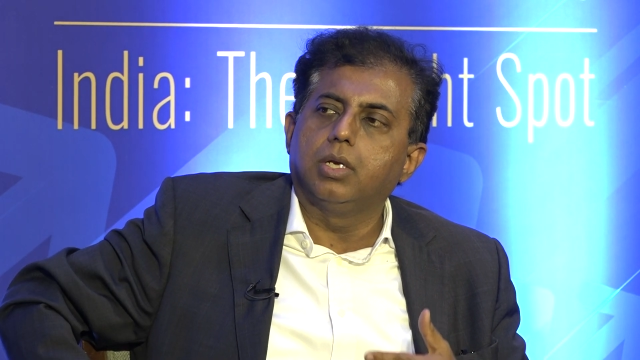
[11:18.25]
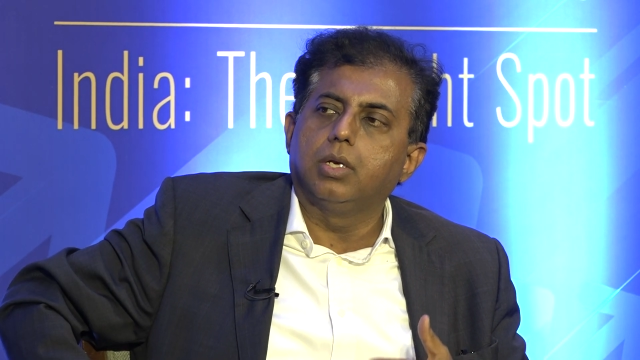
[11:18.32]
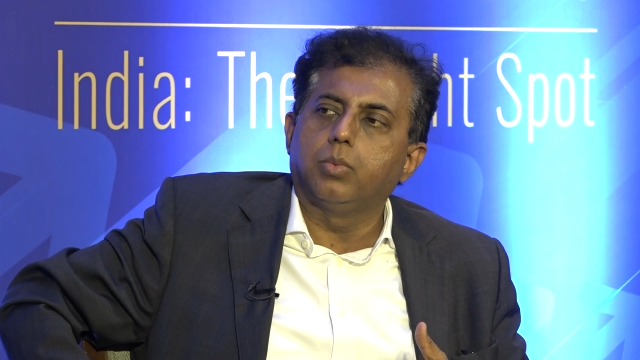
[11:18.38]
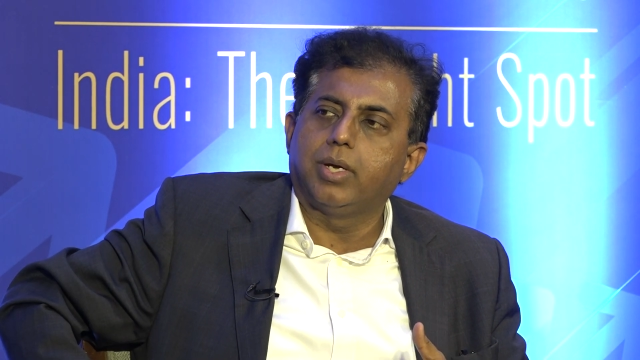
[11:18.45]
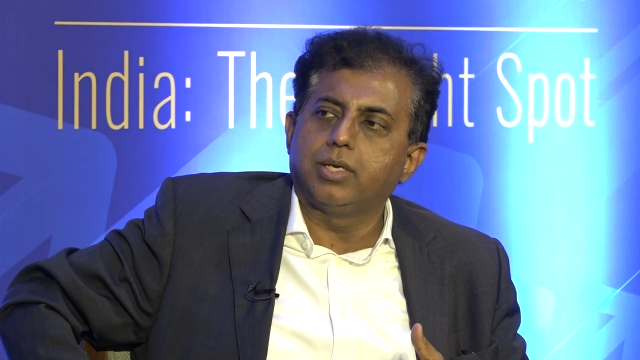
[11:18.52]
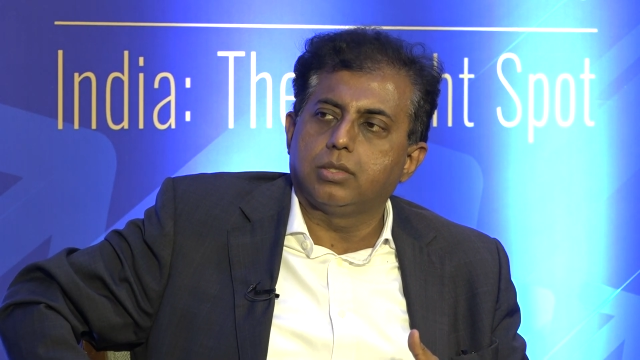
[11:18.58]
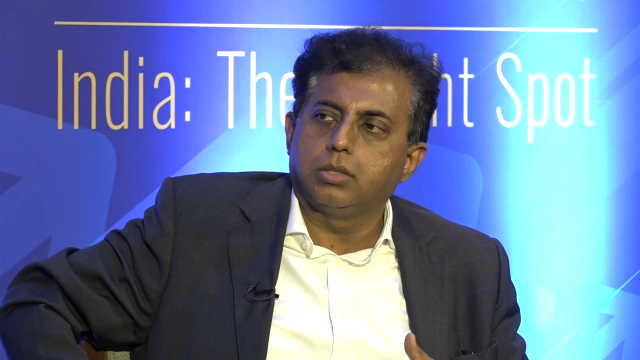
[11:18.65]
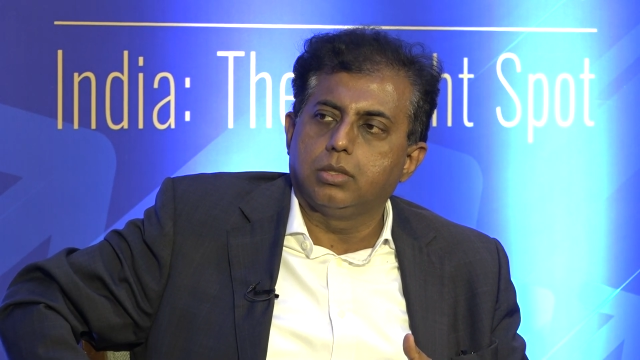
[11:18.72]

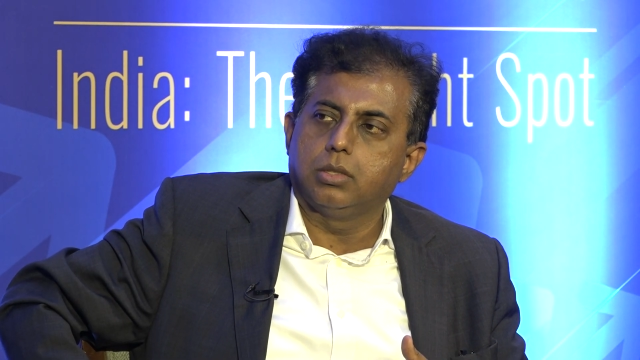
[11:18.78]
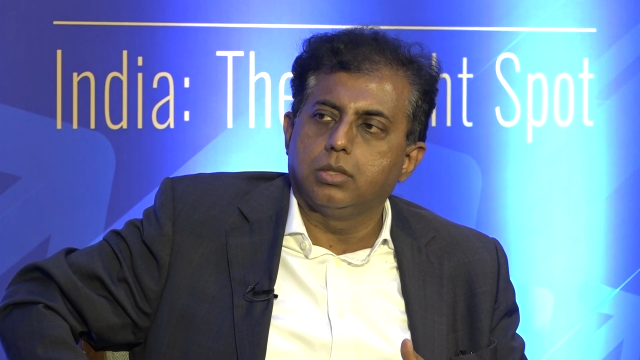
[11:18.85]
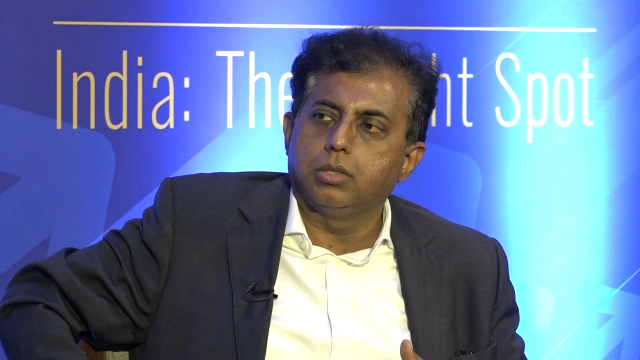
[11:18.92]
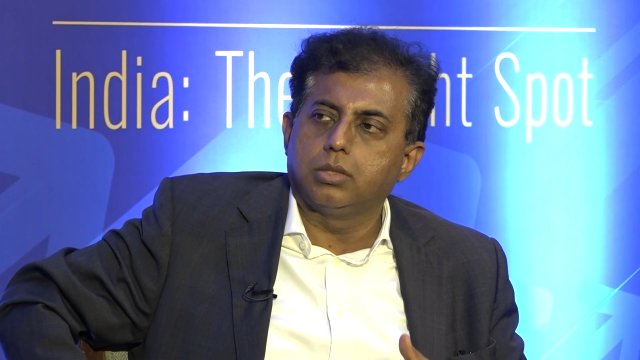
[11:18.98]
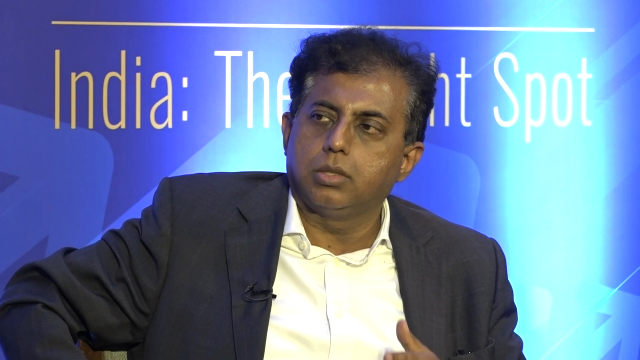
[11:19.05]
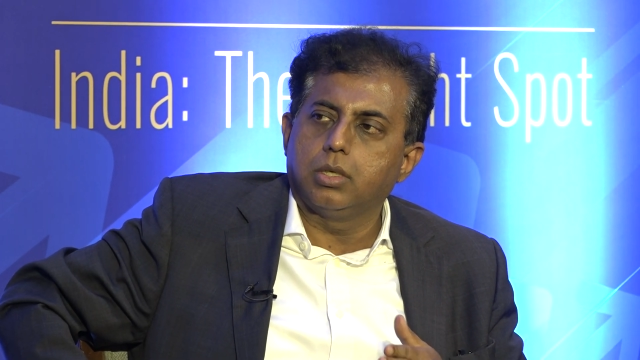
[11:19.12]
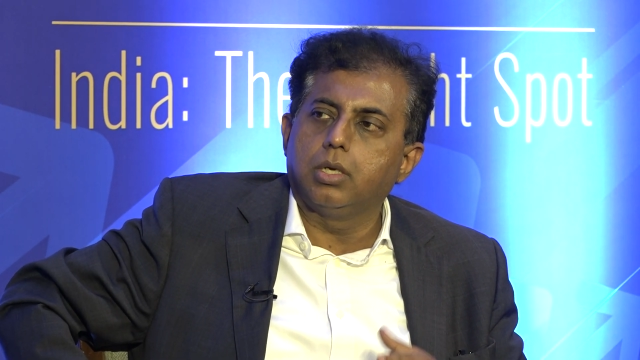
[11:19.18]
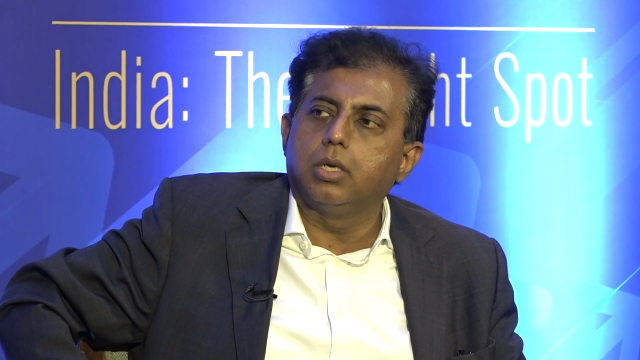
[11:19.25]

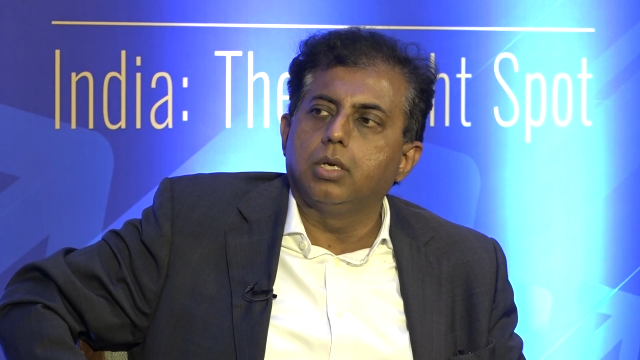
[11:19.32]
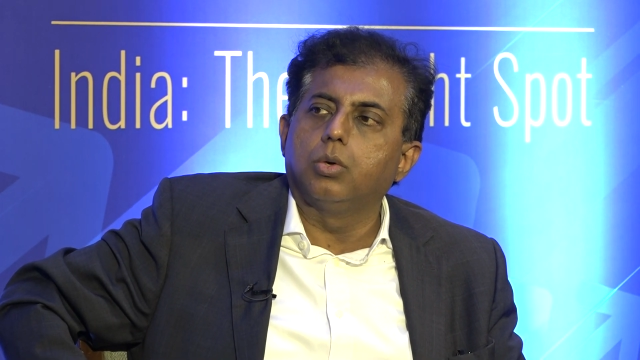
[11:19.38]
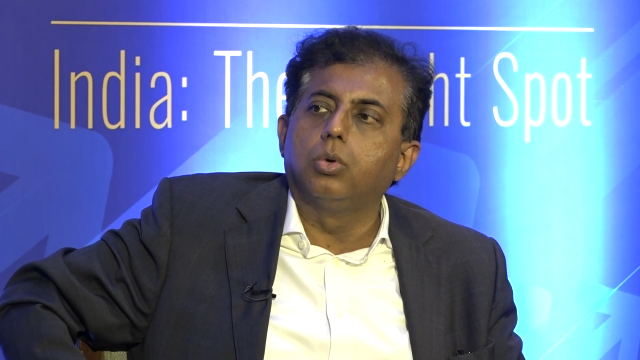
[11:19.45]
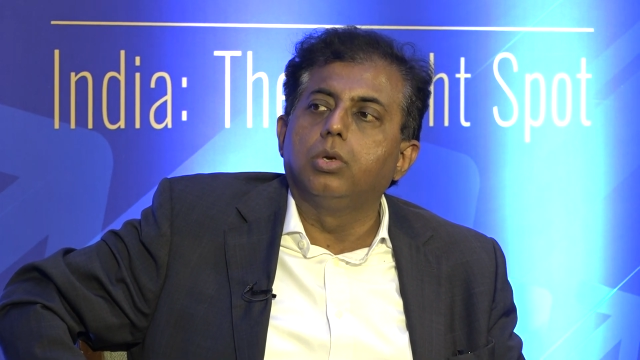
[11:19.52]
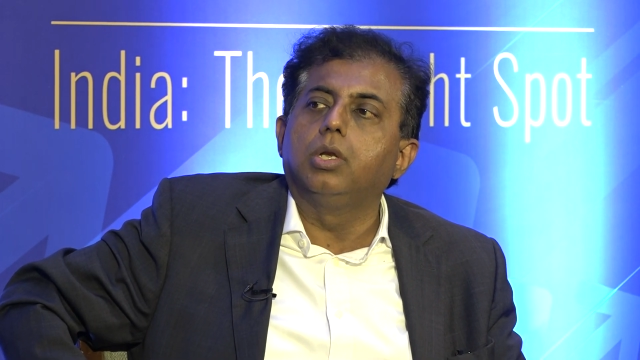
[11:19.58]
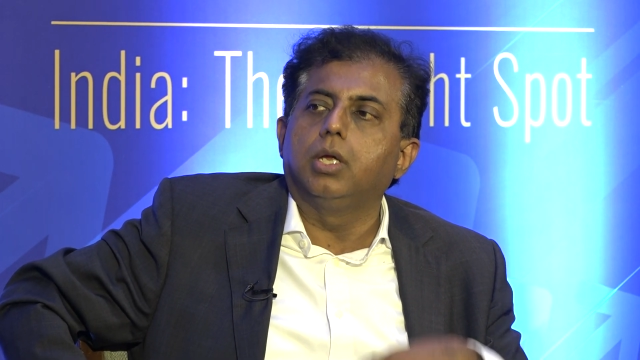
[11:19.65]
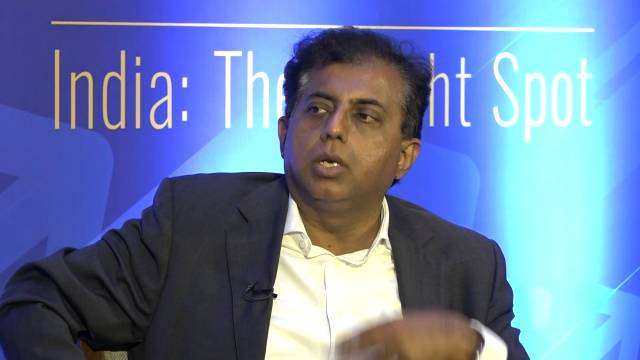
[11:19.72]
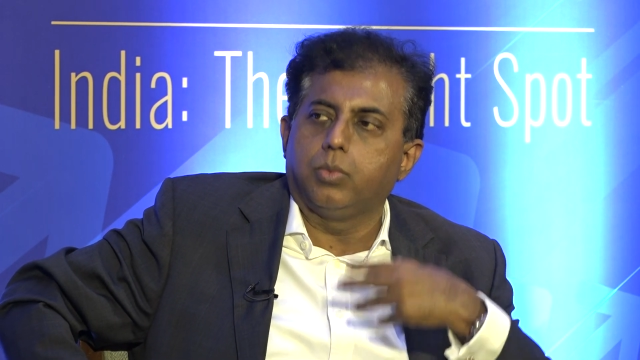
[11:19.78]
investors
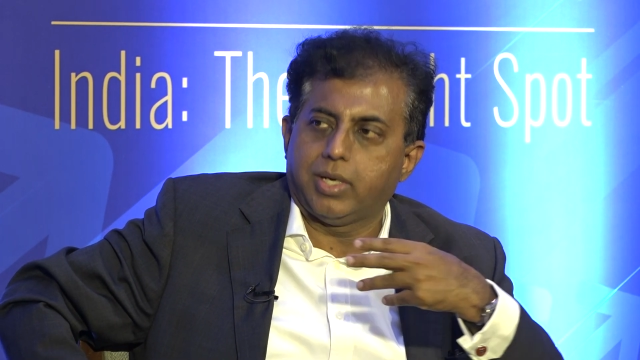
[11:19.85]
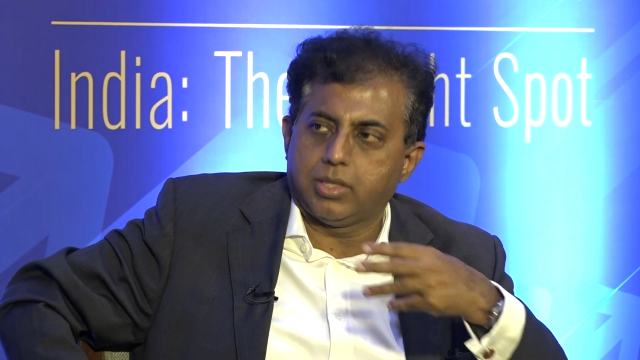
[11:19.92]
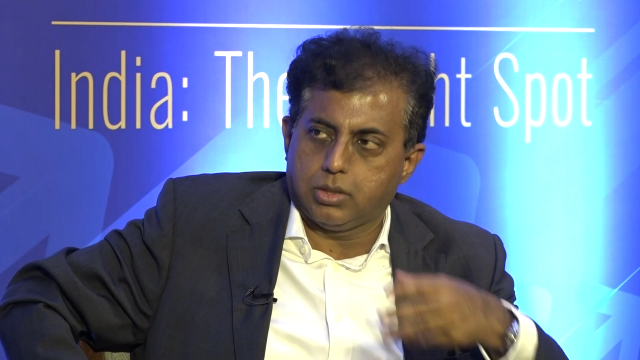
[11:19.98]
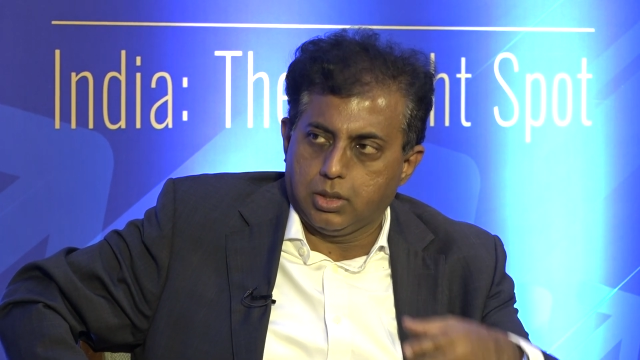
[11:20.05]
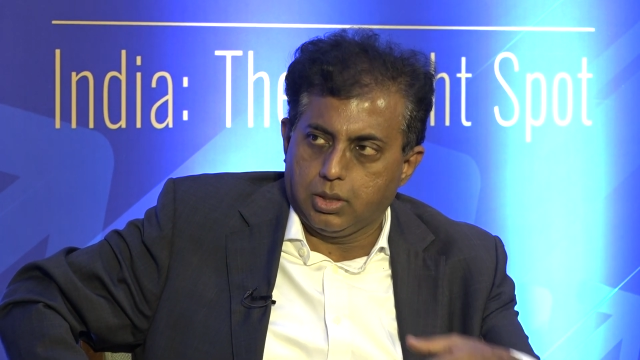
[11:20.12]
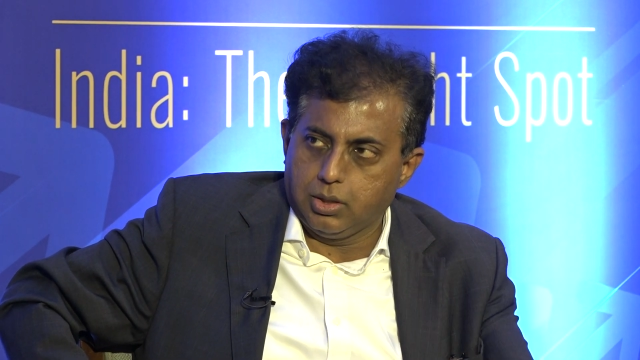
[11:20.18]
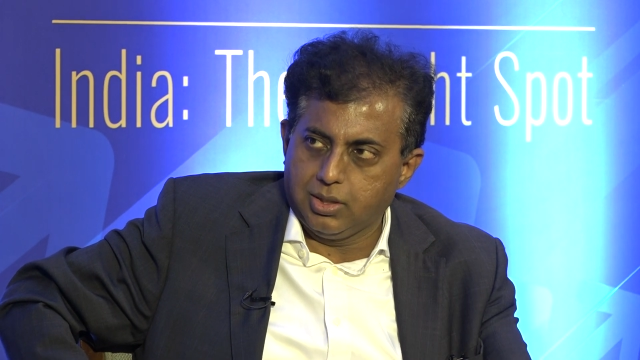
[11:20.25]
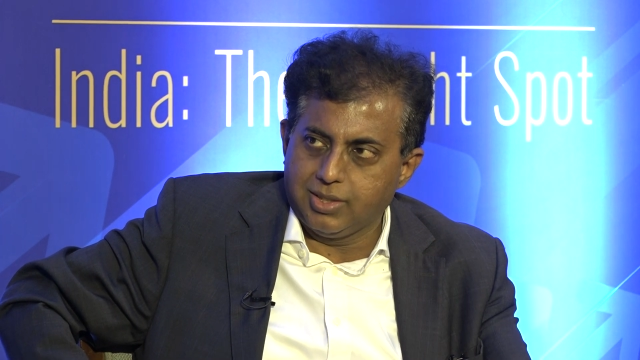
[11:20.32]
only
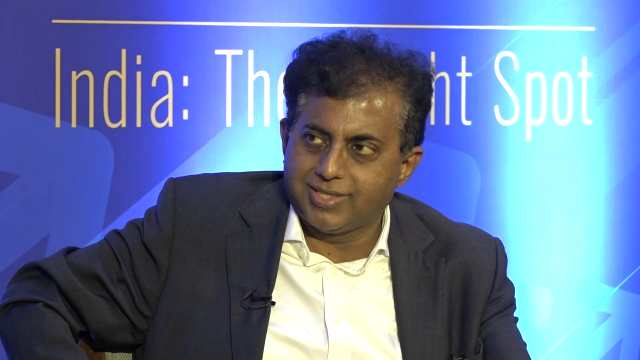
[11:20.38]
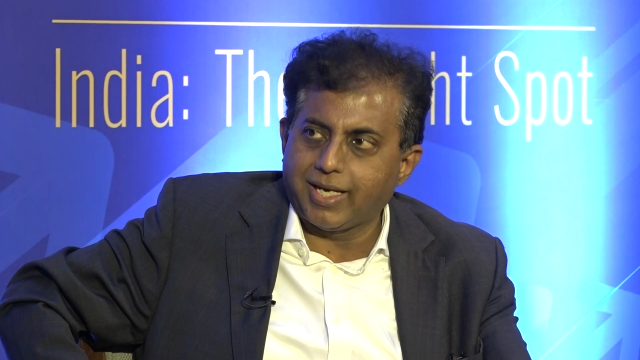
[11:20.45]
investing in these